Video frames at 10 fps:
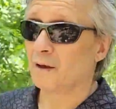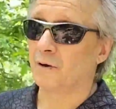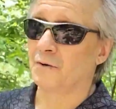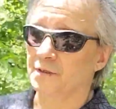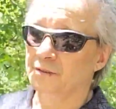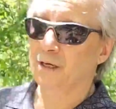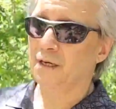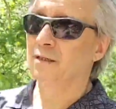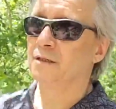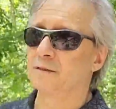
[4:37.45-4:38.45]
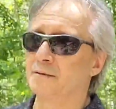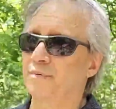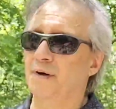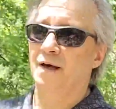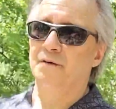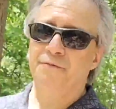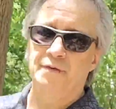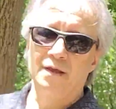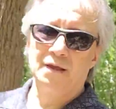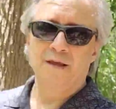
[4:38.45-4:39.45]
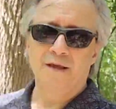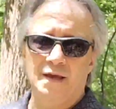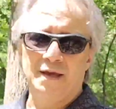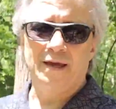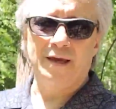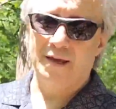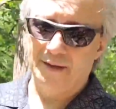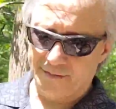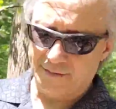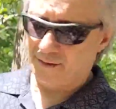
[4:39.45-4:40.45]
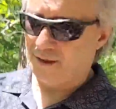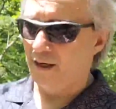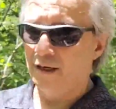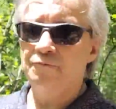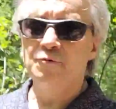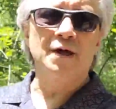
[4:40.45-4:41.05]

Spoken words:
on this hidden little path and see if we